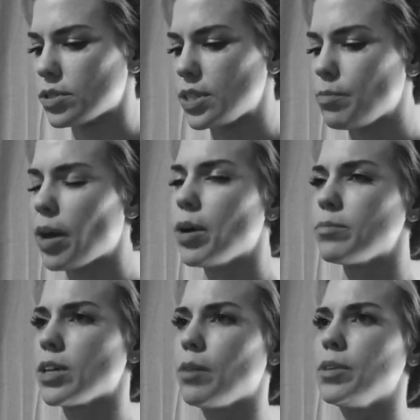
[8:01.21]
See, my
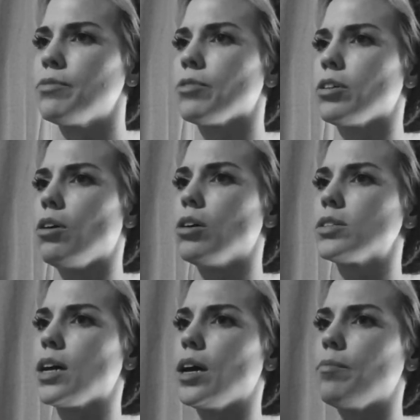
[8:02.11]
mom taught me for a
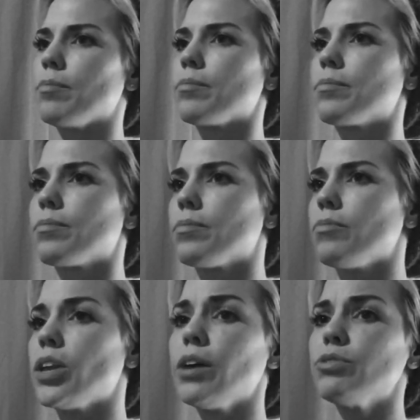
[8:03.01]
long time
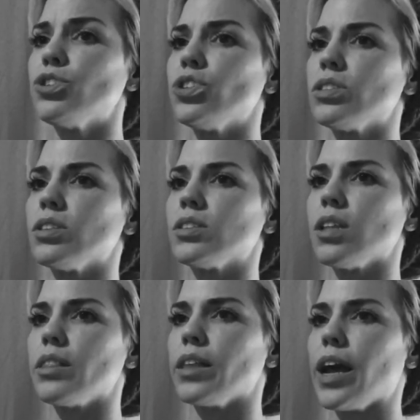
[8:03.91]
that I was just the
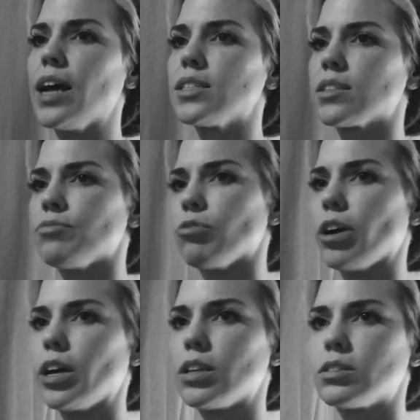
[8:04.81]
slut that asked
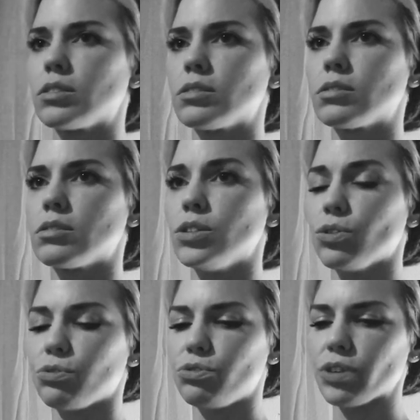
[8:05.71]
for it,
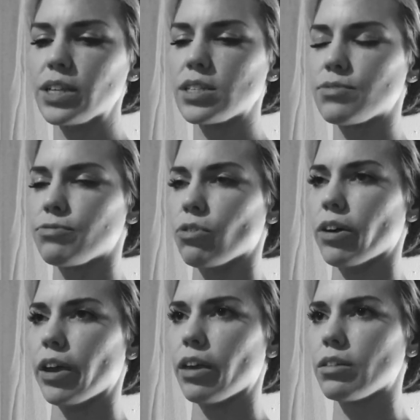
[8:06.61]
who dressed
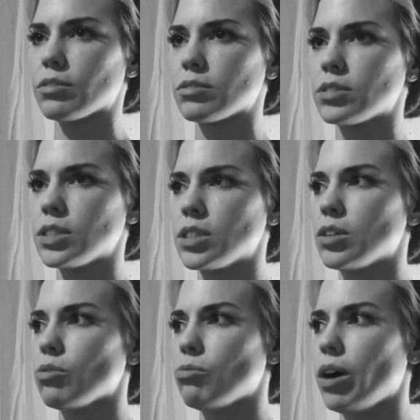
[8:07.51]
for it,
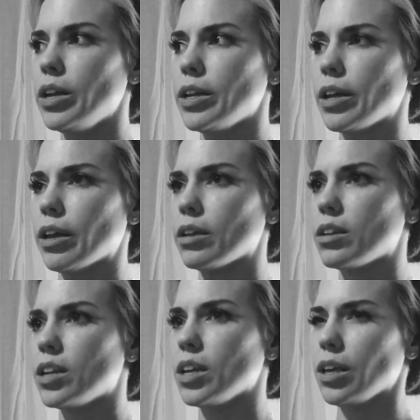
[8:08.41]
who wanted it,
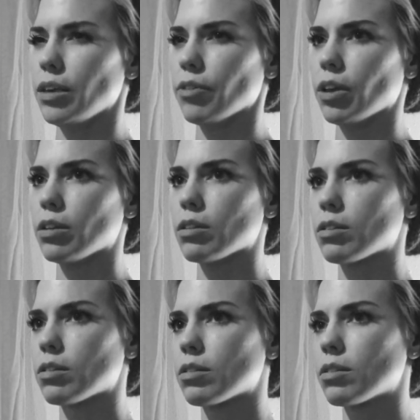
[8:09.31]
even.